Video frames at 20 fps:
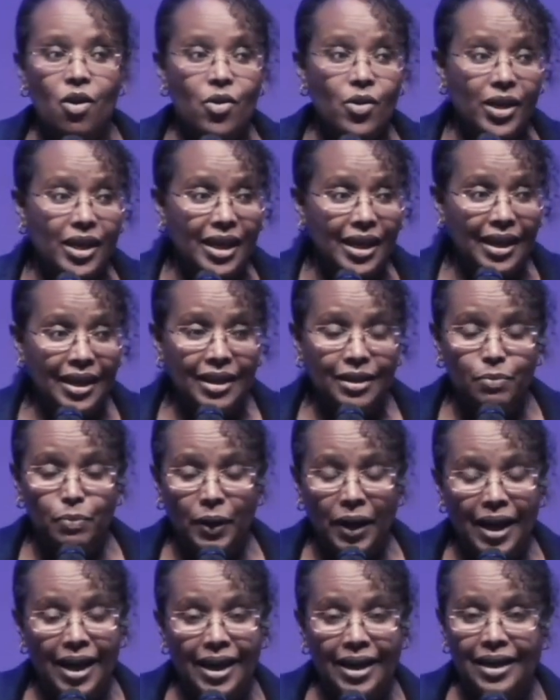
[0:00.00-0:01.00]
Or a kid
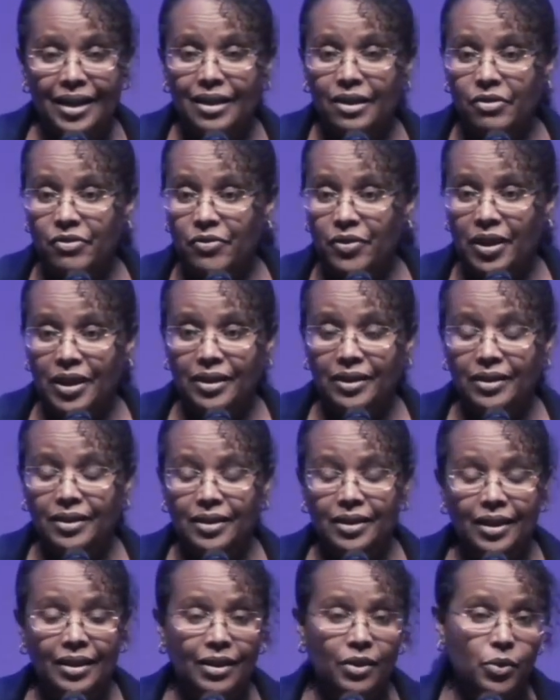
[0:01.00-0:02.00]
playing in the
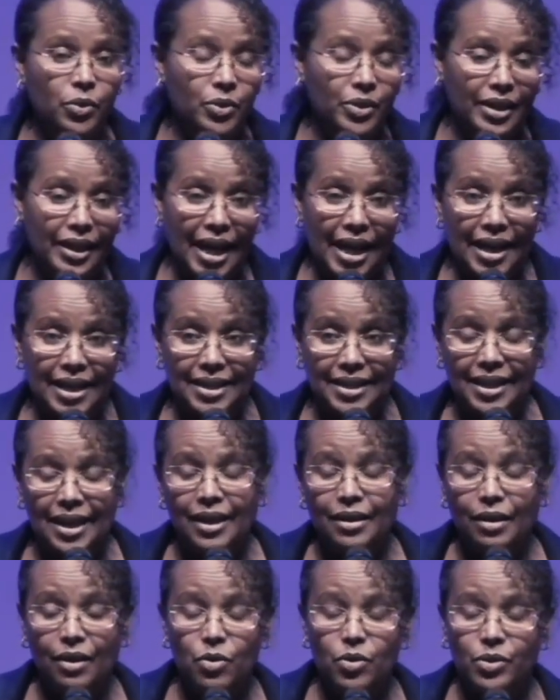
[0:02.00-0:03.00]
field whose legs
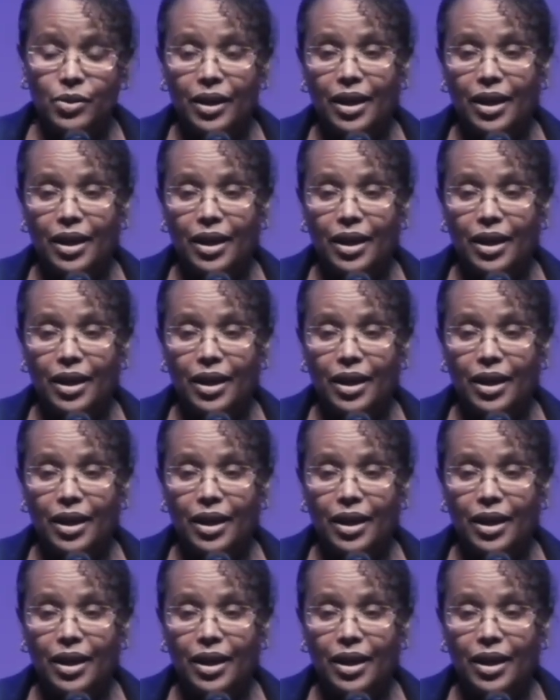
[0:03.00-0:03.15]
get,